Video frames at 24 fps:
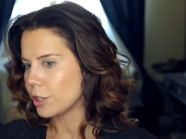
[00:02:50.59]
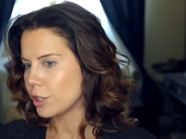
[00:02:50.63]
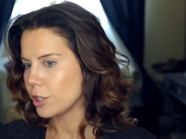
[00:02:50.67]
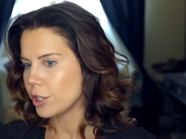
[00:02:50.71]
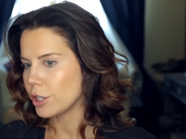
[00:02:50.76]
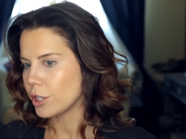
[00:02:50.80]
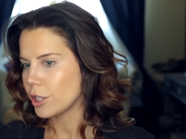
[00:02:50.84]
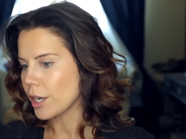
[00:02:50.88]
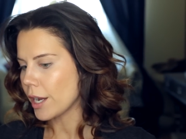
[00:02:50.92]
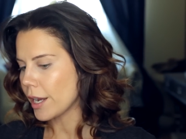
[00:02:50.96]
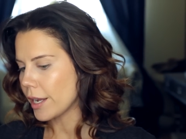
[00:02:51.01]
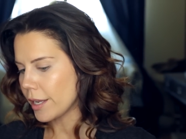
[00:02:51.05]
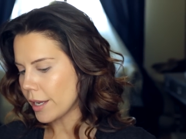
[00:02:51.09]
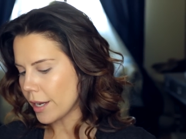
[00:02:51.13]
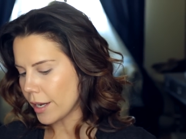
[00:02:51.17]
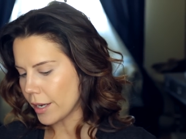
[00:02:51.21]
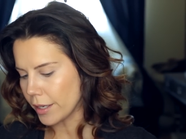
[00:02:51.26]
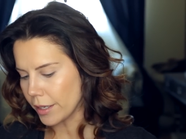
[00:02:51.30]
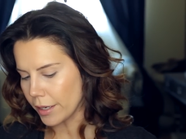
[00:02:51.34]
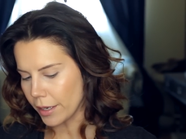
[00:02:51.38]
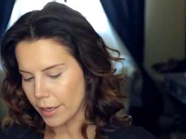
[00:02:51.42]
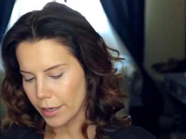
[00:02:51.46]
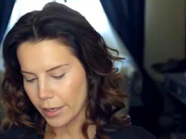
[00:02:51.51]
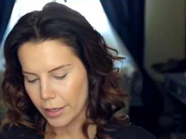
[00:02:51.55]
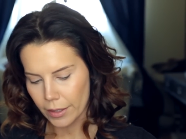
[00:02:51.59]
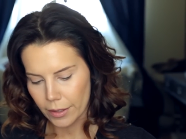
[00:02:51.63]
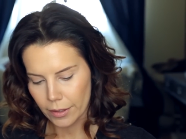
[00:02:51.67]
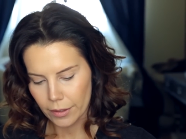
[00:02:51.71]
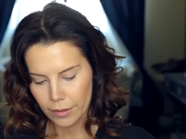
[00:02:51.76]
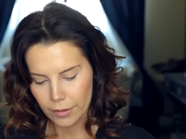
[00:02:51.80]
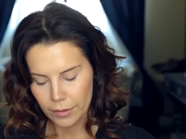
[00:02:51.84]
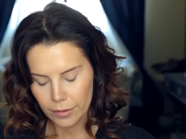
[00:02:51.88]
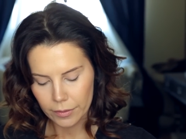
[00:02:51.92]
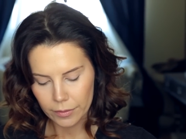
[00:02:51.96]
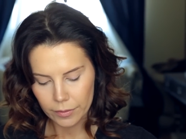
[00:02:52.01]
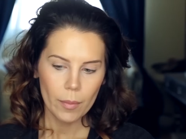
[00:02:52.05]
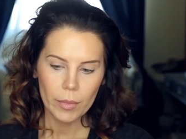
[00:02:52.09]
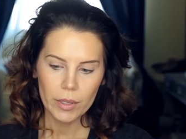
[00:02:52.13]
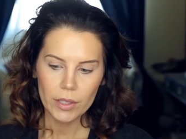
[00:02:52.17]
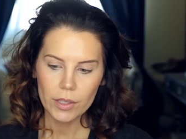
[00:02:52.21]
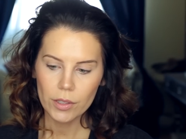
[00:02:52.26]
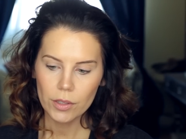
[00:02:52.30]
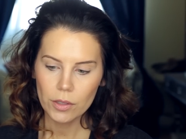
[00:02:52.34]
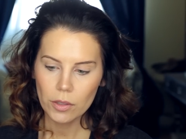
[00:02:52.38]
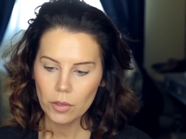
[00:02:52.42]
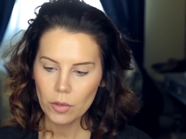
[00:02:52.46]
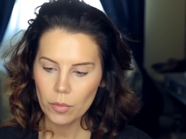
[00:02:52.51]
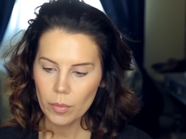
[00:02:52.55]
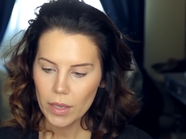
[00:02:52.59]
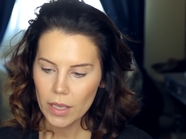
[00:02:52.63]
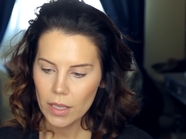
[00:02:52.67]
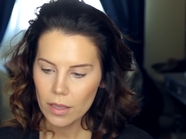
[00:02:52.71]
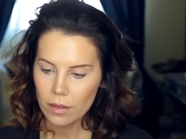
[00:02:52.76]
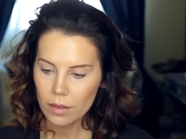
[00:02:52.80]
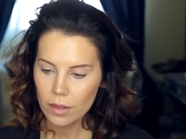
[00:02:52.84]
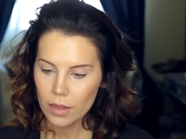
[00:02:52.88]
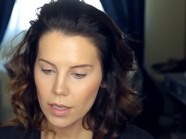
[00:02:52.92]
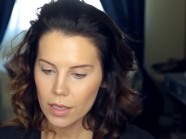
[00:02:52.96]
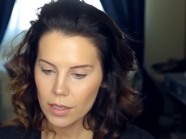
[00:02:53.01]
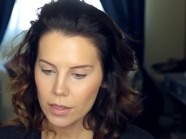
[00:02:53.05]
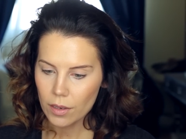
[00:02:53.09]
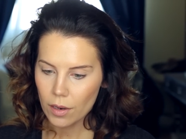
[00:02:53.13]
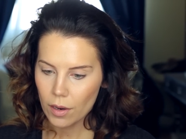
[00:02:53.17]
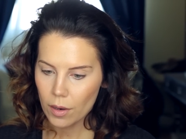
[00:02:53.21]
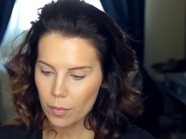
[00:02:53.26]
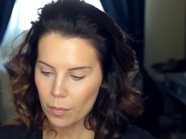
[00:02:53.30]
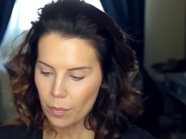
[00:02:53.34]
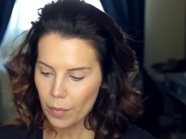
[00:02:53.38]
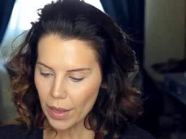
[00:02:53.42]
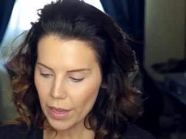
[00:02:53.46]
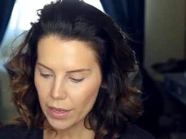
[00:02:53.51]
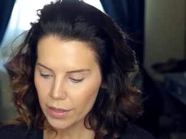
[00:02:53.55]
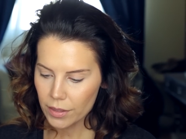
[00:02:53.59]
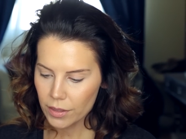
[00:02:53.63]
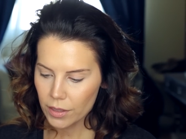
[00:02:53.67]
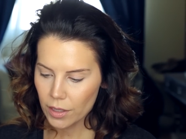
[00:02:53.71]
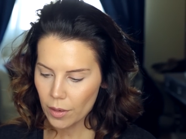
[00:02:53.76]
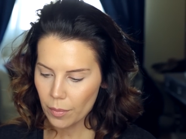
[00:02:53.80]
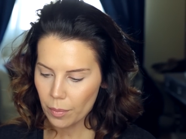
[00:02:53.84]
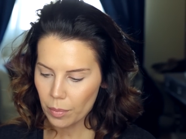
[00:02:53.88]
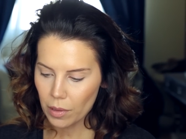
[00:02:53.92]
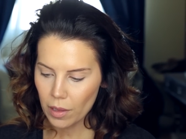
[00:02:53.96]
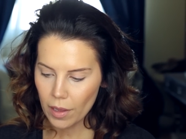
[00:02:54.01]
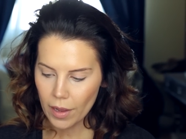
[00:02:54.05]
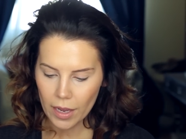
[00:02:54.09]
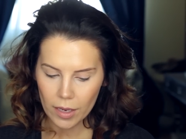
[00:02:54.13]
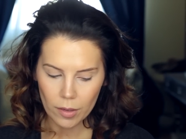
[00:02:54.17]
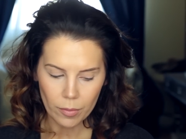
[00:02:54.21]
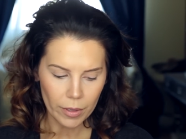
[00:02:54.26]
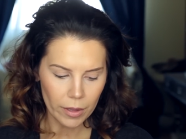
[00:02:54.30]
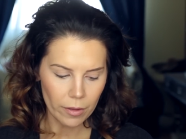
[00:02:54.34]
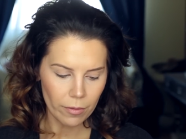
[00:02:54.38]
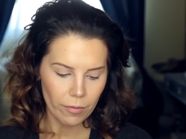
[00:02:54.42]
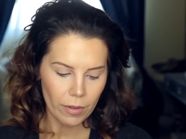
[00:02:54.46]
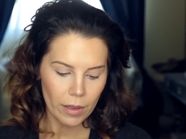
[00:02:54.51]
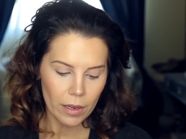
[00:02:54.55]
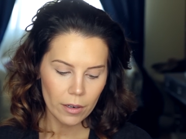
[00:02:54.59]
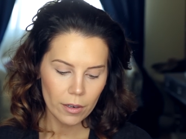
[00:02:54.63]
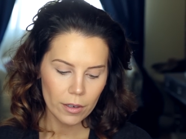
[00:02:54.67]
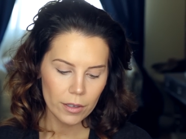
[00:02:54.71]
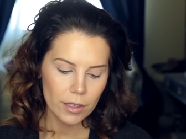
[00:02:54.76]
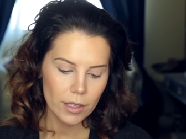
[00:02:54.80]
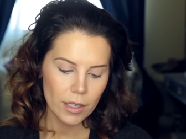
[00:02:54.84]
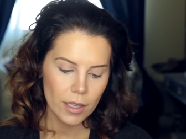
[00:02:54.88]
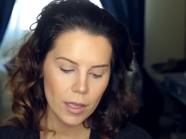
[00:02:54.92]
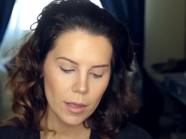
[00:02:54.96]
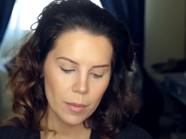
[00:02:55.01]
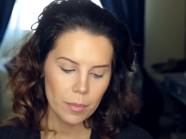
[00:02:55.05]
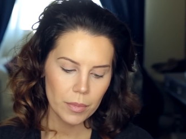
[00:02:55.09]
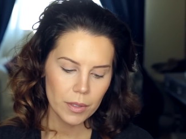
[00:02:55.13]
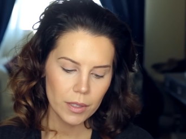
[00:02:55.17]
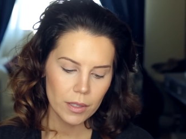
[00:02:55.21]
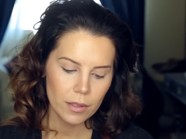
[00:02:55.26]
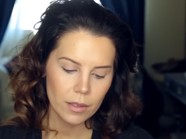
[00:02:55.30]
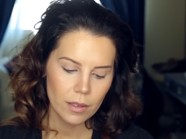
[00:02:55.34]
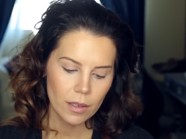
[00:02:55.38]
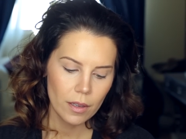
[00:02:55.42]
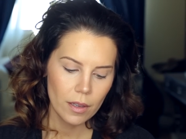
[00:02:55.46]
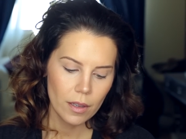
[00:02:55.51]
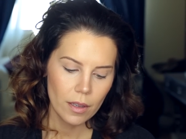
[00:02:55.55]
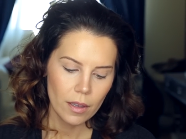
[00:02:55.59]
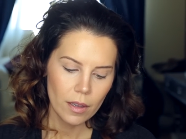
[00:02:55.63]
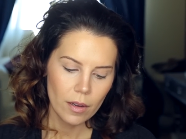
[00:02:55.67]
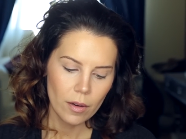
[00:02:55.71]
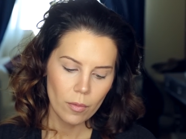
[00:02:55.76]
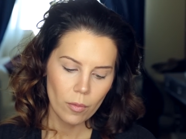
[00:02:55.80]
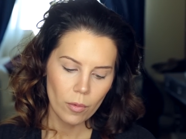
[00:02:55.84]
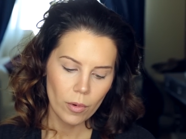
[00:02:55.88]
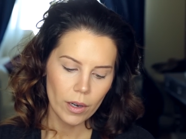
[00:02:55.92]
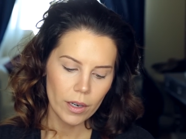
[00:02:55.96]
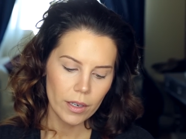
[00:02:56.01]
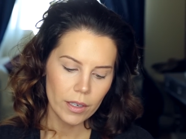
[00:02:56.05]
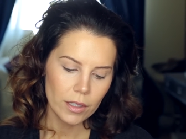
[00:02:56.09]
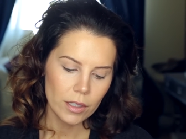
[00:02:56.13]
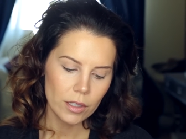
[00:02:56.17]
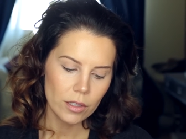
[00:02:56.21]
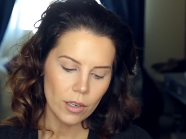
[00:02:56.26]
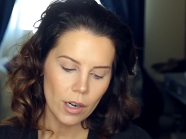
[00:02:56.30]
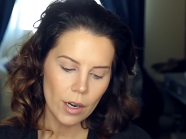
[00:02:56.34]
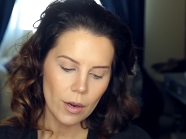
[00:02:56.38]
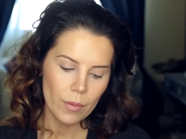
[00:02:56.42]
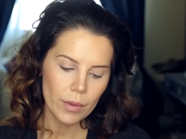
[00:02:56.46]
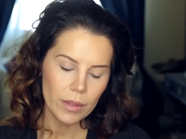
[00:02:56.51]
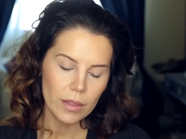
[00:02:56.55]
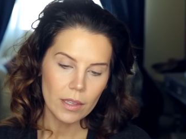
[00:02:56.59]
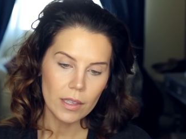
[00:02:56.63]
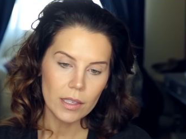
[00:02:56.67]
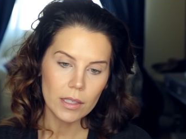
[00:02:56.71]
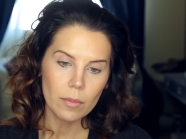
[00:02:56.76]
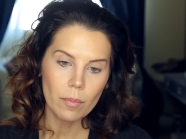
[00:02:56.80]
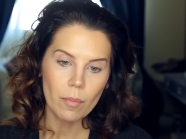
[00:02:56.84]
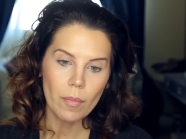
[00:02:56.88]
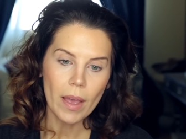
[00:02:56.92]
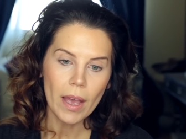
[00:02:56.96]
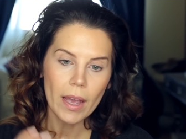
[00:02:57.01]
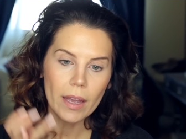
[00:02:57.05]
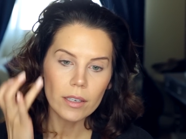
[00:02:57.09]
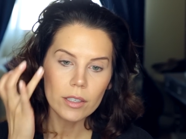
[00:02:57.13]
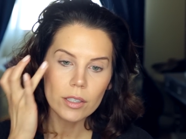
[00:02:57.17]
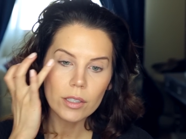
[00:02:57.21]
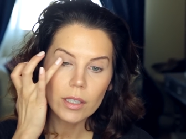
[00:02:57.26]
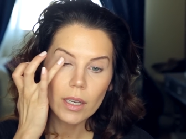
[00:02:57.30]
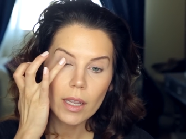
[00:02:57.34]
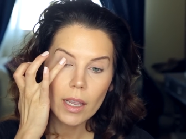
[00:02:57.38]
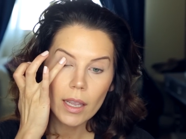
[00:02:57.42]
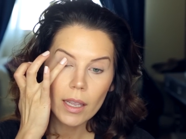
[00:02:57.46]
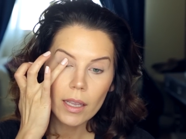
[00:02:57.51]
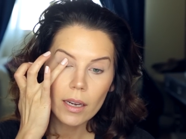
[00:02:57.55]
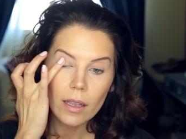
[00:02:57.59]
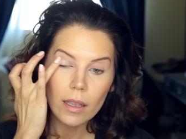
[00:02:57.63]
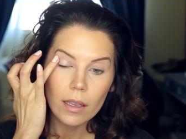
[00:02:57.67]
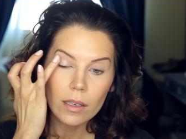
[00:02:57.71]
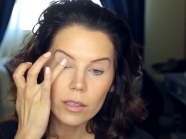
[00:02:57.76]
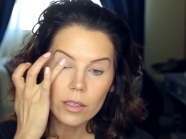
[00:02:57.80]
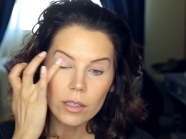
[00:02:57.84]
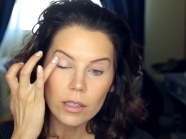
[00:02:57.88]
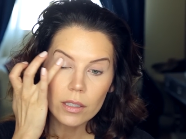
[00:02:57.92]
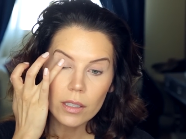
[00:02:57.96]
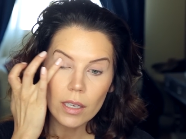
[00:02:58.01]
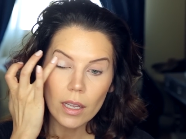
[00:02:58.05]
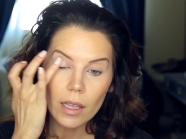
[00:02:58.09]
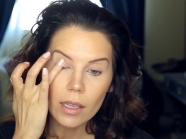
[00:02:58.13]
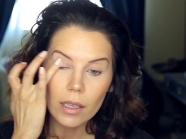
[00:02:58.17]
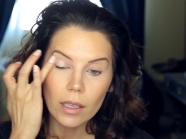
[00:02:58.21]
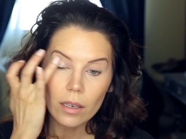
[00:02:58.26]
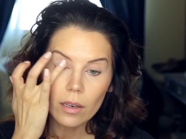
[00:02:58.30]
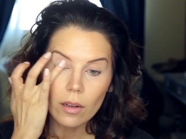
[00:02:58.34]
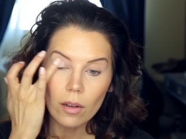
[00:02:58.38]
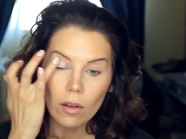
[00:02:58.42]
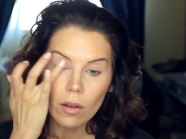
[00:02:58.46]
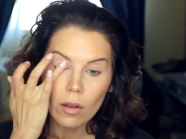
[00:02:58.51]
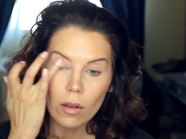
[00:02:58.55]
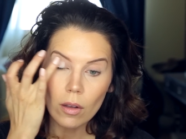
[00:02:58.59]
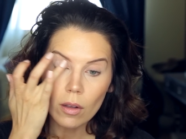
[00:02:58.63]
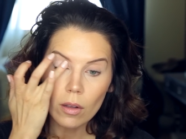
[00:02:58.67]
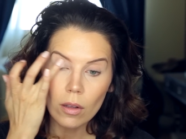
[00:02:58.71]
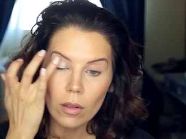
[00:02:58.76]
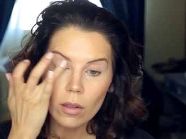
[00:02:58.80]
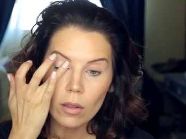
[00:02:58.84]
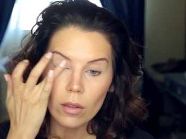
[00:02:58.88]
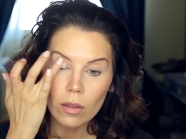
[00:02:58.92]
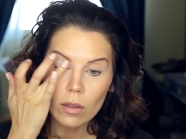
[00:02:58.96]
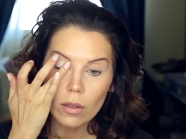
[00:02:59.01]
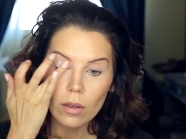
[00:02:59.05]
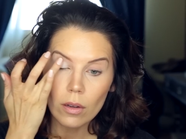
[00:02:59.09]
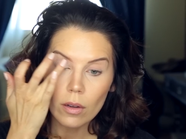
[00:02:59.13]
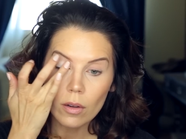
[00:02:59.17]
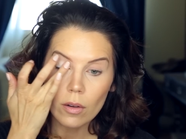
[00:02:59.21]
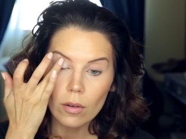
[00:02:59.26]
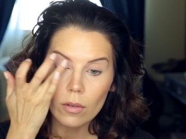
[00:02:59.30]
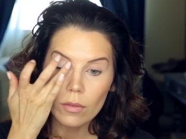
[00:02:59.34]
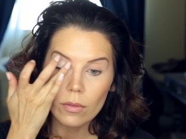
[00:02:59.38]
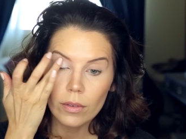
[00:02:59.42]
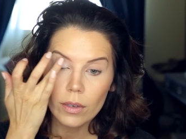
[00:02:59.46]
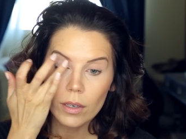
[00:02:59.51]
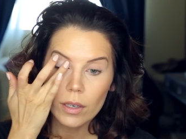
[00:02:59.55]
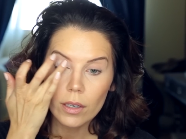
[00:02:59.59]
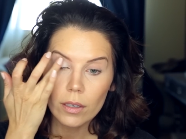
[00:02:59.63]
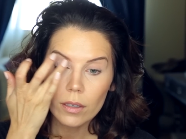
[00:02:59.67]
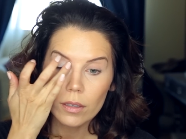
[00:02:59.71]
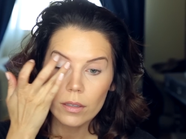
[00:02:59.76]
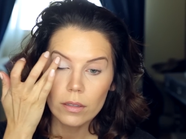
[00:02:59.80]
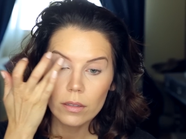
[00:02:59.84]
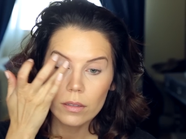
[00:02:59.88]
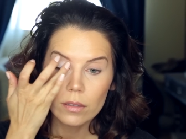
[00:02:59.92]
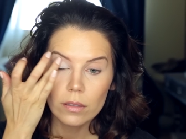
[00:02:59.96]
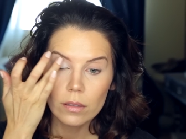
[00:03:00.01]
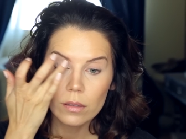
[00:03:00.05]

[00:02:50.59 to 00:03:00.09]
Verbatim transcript: Shy, -yi -yi. I'm assuming these are best applied with fingertips. We're gonna start with this matte shade and just take it all over.